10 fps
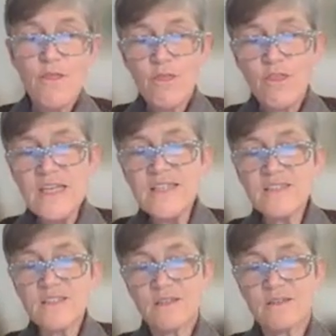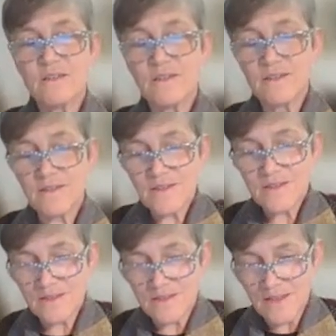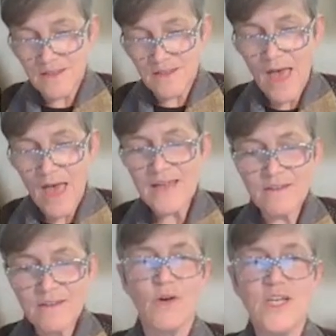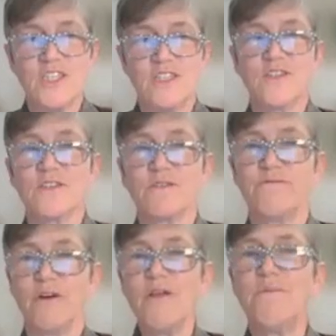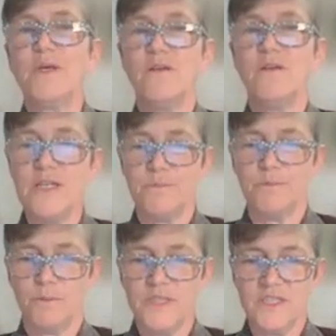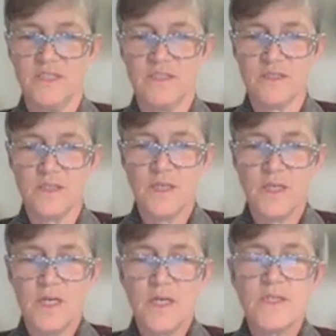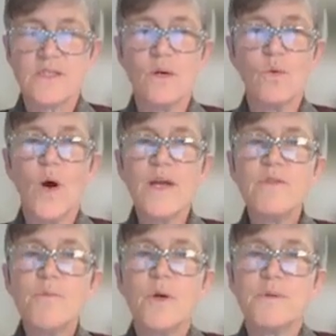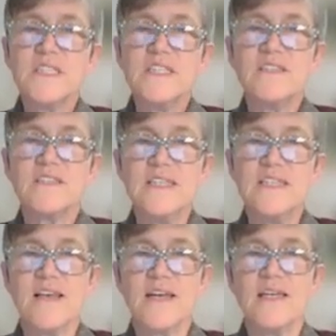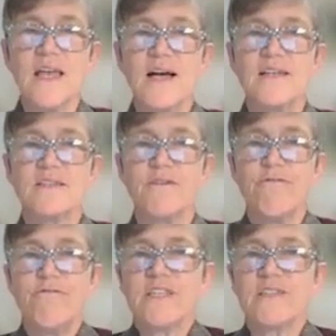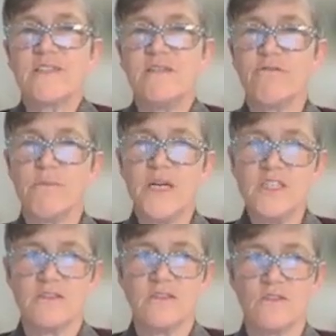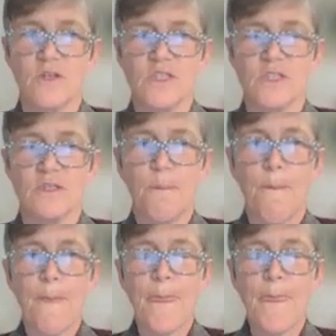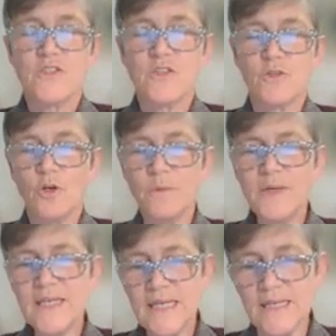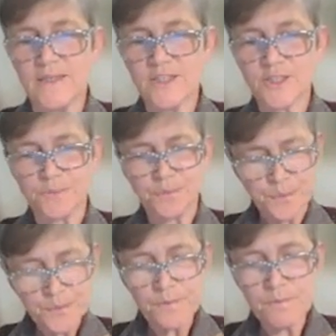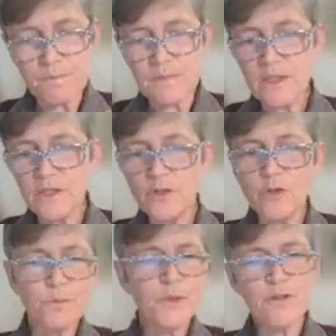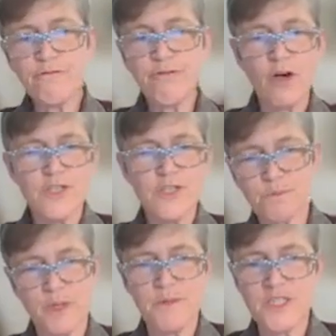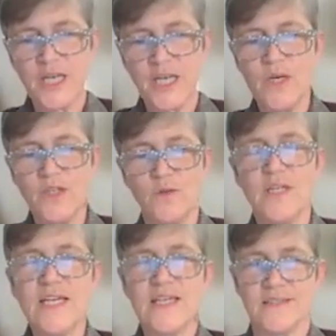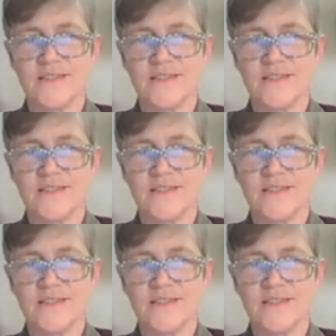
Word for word: These, that configuration has got some very peculiar properties. So one of the properties is that it has a fixed information structure. So normally in English, you can put the focus pretty much anywhere you like in a